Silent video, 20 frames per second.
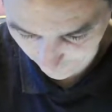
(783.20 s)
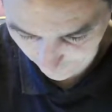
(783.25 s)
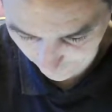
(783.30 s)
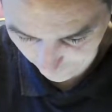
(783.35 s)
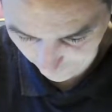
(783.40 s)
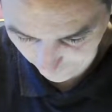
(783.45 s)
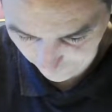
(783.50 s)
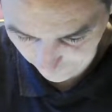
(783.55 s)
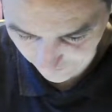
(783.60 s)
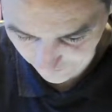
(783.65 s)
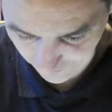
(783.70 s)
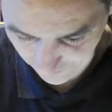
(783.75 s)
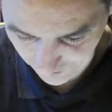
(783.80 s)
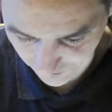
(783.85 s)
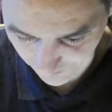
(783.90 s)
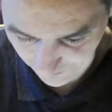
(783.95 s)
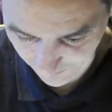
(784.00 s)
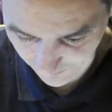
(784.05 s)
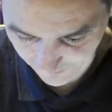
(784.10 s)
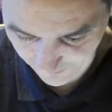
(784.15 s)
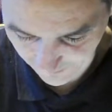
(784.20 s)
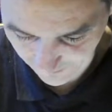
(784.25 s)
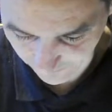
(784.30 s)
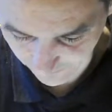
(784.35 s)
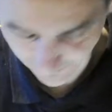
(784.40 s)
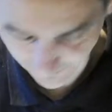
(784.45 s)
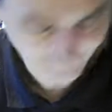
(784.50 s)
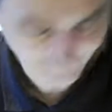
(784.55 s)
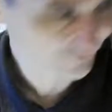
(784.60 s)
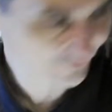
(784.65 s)
because that chip is I
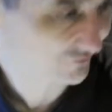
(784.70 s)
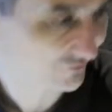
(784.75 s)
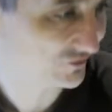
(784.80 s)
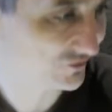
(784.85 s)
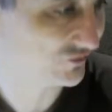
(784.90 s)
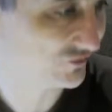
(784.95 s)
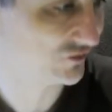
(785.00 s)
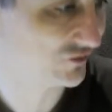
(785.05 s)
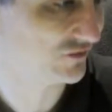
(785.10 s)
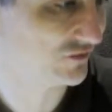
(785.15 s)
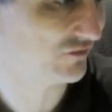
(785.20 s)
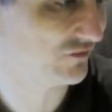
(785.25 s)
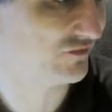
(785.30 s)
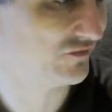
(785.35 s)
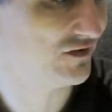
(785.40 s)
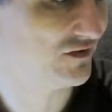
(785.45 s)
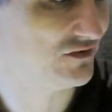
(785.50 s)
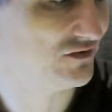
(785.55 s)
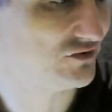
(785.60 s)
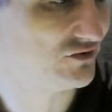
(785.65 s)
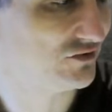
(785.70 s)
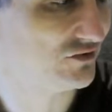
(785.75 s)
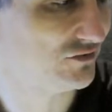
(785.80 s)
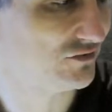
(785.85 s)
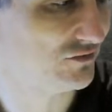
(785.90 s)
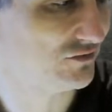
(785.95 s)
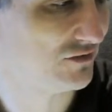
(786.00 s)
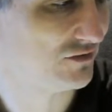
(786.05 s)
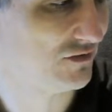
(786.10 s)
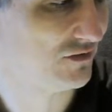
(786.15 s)
think for the docking station
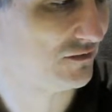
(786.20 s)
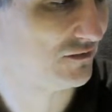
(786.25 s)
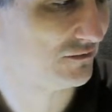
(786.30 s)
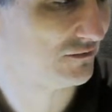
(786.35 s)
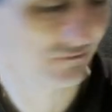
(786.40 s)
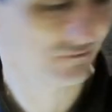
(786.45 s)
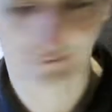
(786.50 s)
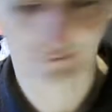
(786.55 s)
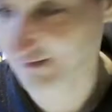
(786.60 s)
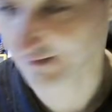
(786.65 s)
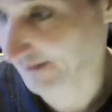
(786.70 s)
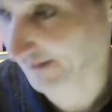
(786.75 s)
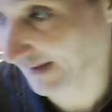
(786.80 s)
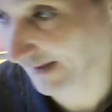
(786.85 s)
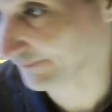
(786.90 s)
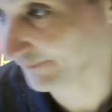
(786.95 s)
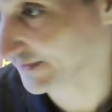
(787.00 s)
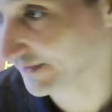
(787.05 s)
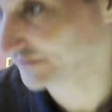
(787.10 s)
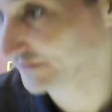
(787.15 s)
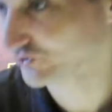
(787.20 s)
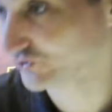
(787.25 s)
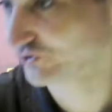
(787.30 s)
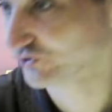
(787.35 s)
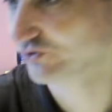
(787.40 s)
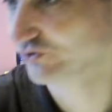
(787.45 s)
only but I'm not sure